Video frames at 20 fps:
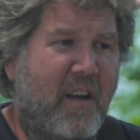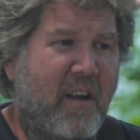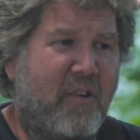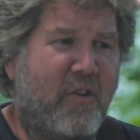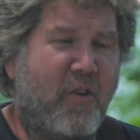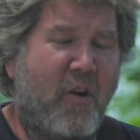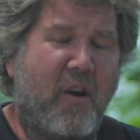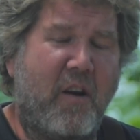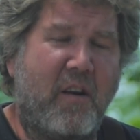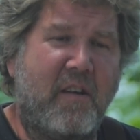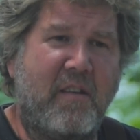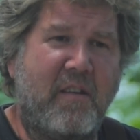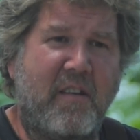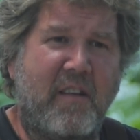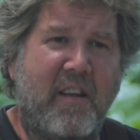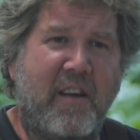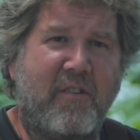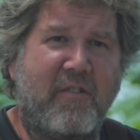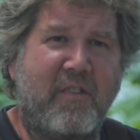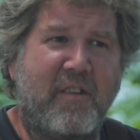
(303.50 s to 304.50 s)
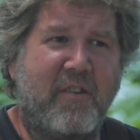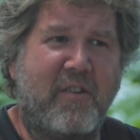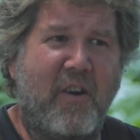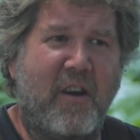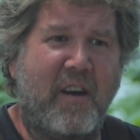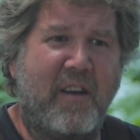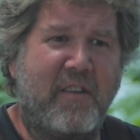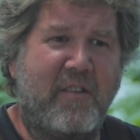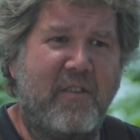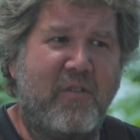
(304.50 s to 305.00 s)
cart, electric
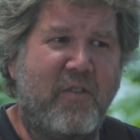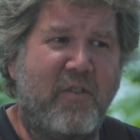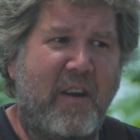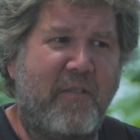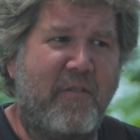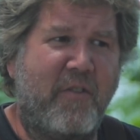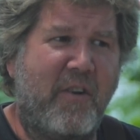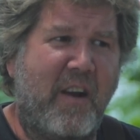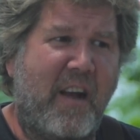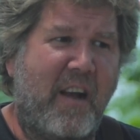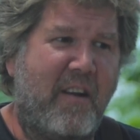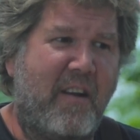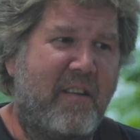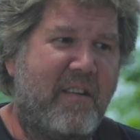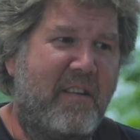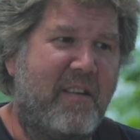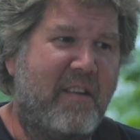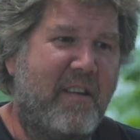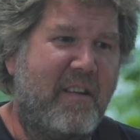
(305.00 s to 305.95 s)
cart to drive around.